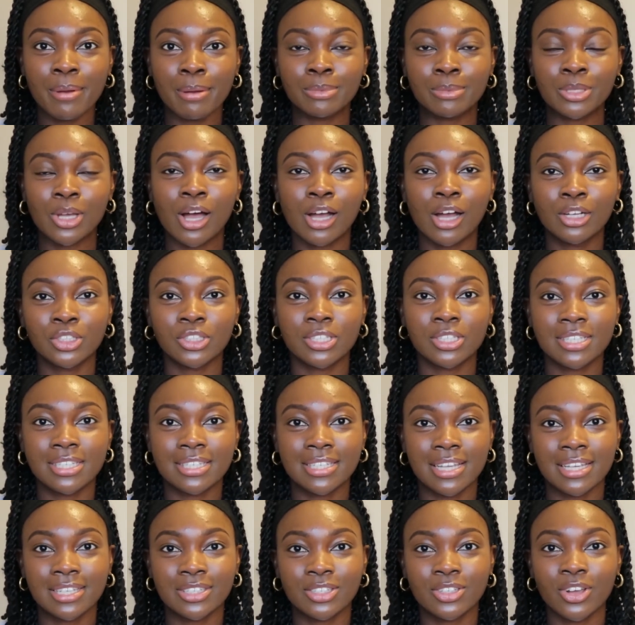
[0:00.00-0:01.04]
up to
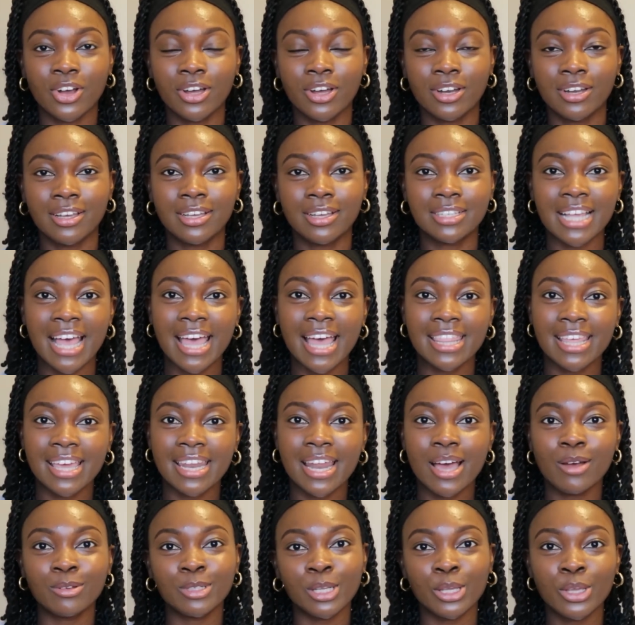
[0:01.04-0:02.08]
$106, and then
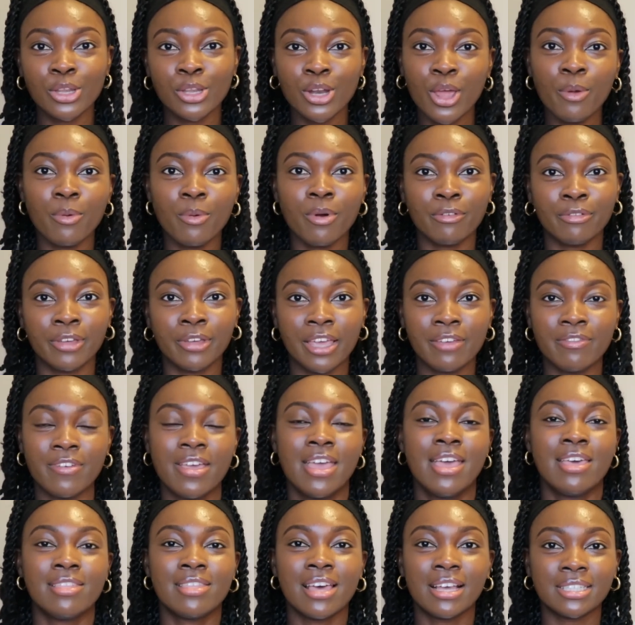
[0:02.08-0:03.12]
I was like, you know what, Faith,
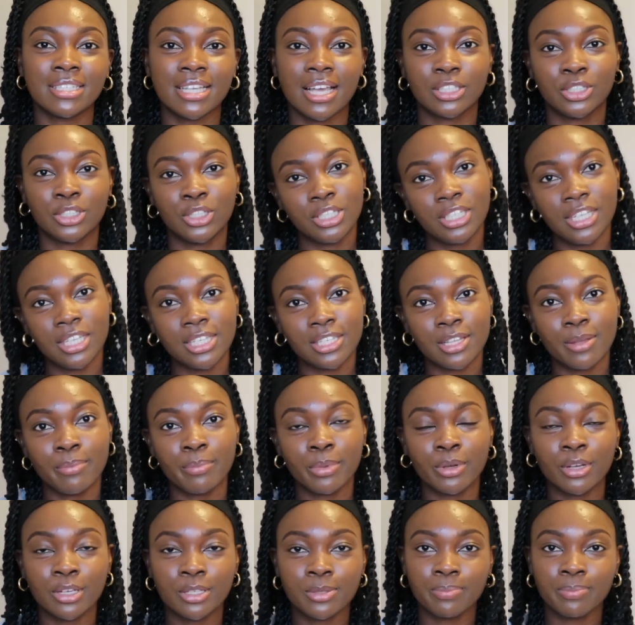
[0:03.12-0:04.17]
that's actually decent,
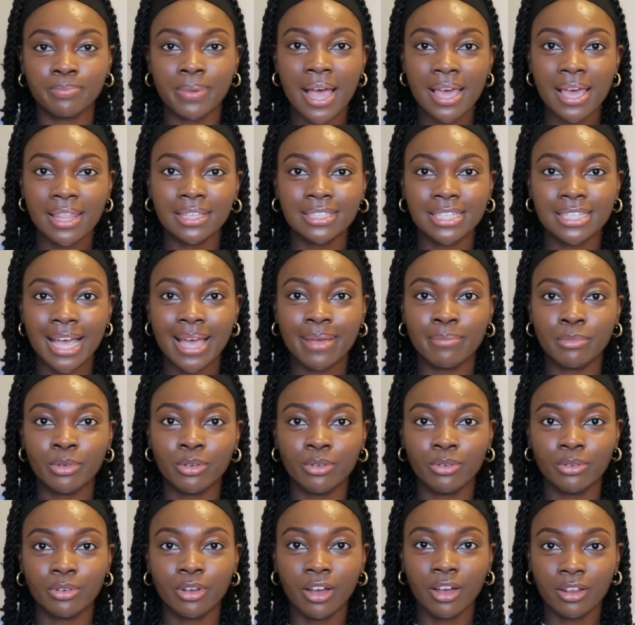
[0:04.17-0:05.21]
because by the time
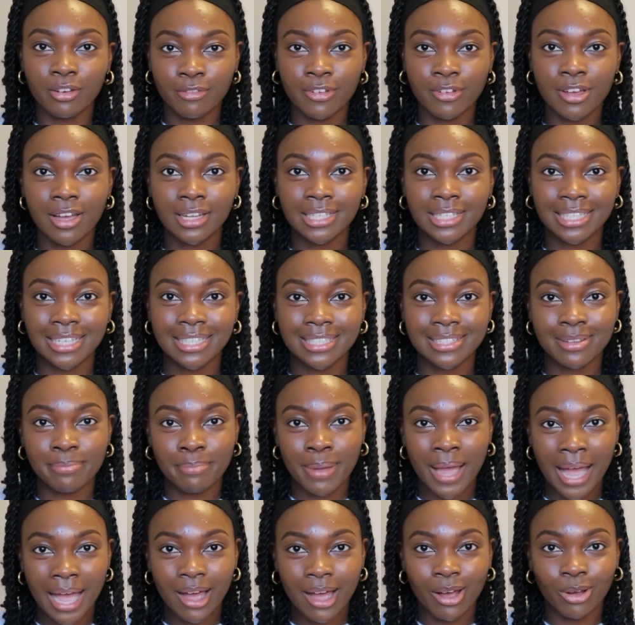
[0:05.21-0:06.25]
you convert it to
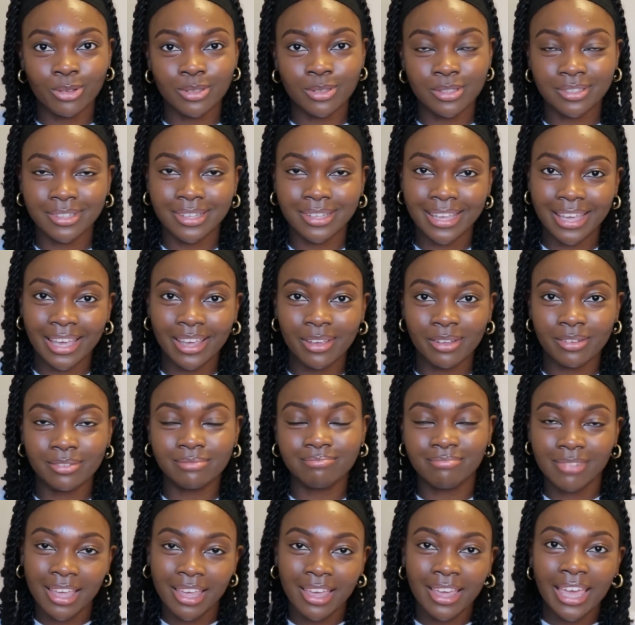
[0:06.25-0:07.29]
pounds,
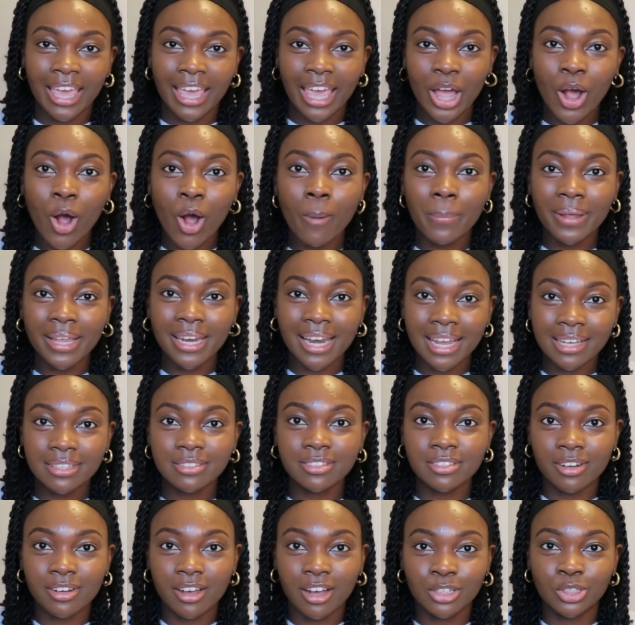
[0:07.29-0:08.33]
it'll be less
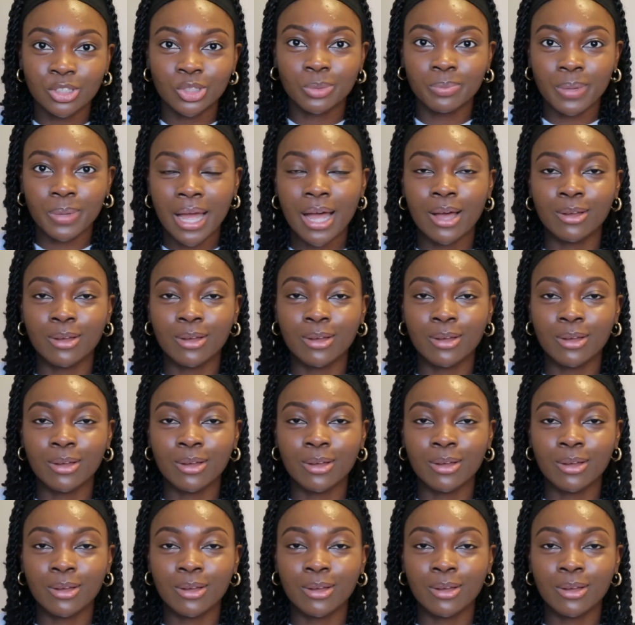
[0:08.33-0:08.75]
than £100.